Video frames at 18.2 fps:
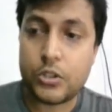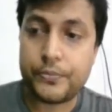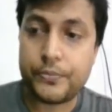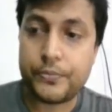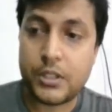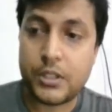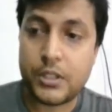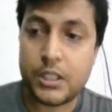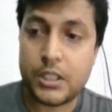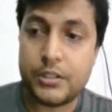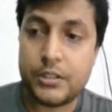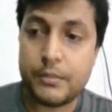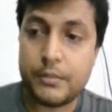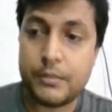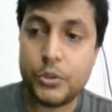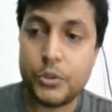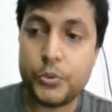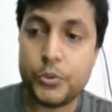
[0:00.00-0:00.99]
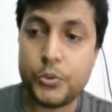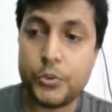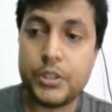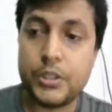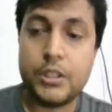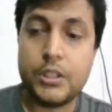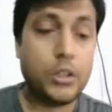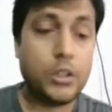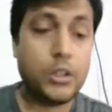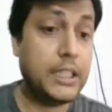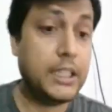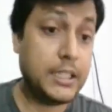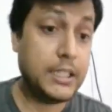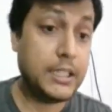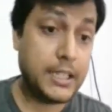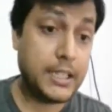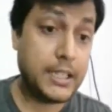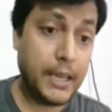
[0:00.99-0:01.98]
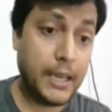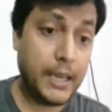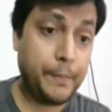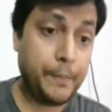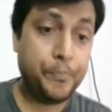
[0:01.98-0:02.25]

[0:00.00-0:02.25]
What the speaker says: contribution in his name,